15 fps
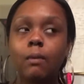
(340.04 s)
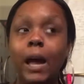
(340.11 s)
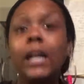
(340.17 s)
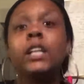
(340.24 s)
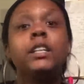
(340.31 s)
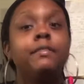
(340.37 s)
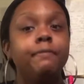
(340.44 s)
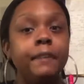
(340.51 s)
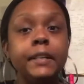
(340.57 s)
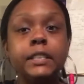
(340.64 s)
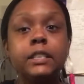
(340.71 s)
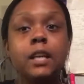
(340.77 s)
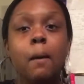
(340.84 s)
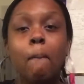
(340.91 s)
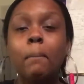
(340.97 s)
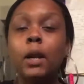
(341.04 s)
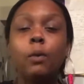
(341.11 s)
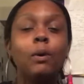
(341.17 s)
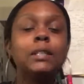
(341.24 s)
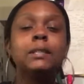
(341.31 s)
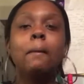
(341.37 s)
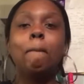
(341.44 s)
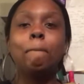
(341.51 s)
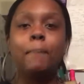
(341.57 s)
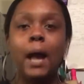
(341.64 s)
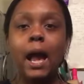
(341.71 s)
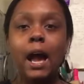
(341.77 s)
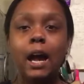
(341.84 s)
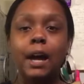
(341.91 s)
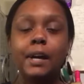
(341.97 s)
couldn't fix it. But it wasn't
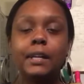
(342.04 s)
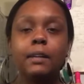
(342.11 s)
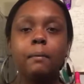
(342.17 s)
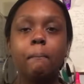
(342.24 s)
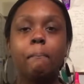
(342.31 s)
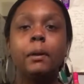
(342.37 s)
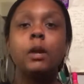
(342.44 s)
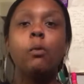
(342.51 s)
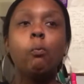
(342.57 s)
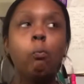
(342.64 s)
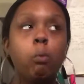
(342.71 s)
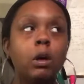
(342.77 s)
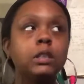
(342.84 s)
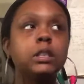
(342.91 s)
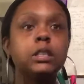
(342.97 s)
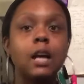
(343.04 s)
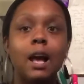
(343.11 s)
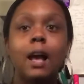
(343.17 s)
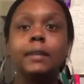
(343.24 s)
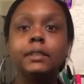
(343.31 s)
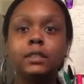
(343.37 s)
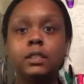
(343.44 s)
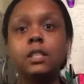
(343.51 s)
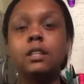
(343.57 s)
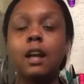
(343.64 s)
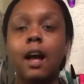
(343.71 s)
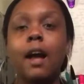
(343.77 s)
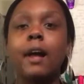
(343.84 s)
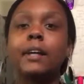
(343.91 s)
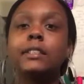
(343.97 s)
bad, but it wasn't as good
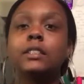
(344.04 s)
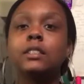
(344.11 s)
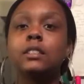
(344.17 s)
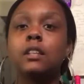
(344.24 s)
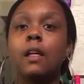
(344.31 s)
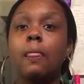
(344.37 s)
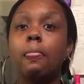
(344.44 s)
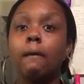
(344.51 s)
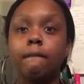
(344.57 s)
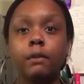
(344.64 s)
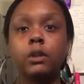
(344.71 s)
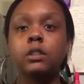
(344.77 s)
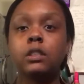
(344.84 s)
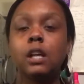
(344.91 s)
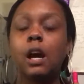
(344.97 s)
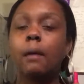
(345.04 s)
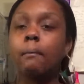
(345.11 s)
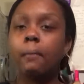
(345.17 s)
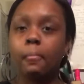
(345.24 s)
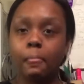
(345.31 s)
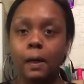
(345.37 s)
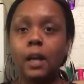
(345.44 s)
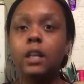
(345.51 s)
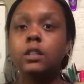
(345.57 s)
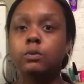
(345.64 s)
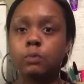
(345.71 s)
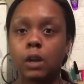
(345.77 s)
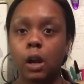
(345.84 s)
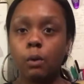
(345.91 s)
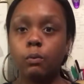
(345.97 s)
as the first time. That is
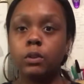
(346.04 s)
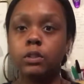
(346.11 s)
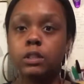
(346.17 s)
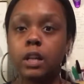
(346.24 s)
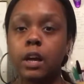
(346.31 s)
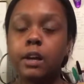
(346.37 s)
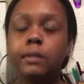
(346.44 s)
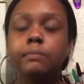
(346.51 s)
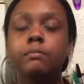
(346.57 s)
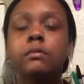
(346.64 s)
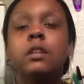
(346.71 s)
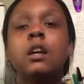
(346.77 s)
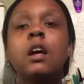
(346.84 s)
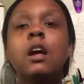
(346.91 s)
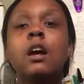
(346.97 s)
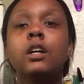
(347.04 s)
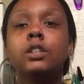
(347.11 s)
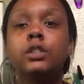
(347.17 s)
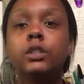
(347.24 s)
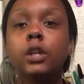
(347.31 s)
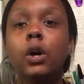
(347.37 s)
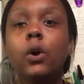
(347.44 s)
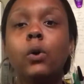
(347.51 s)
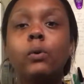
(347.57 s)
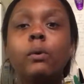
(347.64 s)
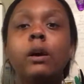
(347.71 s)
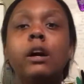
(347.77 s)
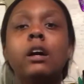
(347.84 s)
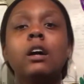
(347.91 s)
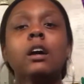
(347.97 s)
what I will say. So
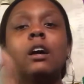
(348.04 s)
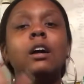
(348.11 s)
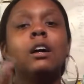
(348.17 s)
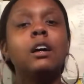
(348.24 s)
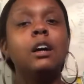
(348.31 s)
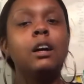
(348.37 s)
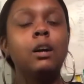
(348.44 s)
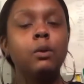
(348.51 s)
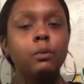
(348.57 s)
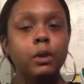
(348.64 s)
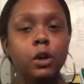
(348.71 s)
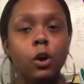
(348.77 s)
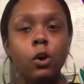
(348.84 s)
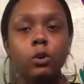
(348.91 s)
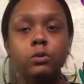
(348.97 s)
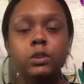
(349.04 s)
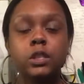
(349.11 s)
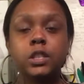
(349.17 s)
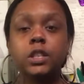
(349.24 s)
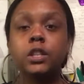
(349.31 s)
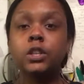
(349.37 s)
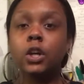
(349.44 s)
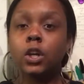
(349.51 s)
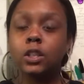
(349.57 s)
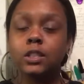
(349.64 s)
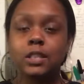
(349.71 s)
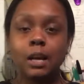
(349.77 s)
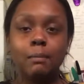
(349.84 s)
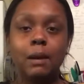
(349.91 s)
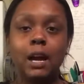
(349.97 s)
we go to the third
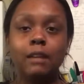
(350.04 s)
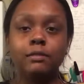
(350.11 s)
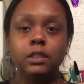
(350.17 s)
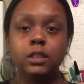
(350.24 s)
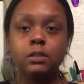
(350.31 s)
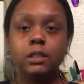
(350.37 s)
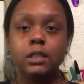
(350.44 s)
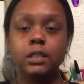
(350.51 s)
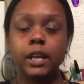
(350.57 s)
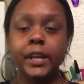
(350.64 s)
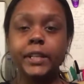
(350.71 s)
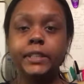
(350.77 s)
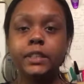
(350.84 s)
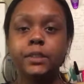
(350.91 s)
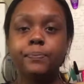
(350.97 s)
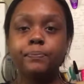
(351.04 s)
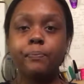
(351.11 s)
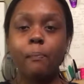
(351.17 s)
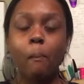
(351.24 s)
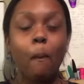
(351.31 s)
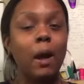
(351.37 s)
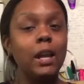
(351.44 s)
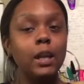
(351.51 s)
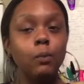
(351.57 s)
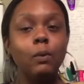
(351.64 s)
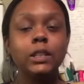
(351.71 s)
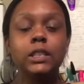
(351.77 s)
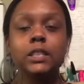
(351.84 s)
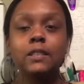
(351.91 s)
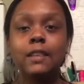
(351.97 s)
time I have to do this cake. And it
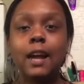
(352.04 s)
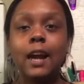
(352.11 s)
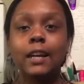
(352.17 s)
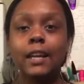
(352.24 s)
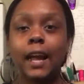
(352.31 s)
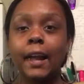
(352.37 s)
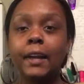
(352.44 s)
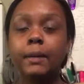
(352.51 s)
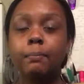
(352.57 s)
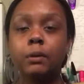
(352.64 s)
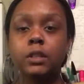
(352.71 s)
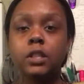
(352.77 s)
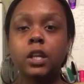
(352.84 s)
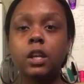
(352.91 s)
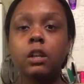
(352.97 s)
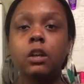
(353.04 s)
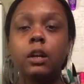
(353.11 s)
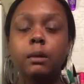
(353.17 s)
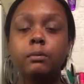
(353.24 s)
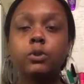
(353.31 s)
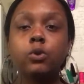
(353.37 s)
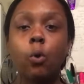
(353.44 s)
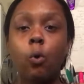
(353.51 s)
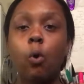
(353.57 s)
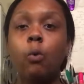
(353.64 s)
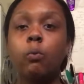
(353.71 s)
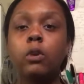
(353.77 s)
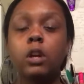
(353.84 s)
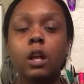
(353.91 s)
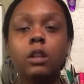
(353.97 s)
wasn't that cake particular. It was
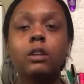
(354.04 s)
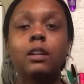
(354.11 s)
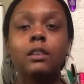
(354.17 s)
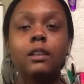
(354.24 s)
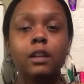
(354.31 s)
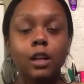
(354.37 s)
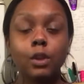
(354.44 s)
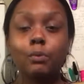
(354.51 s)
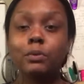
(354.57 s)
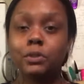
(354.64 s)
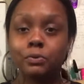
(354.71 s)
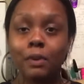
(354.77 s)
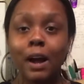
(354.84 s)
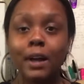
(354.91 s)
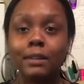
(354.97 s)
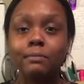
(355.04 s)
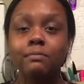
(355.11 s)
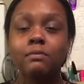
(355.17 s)
all one color, and the color was red.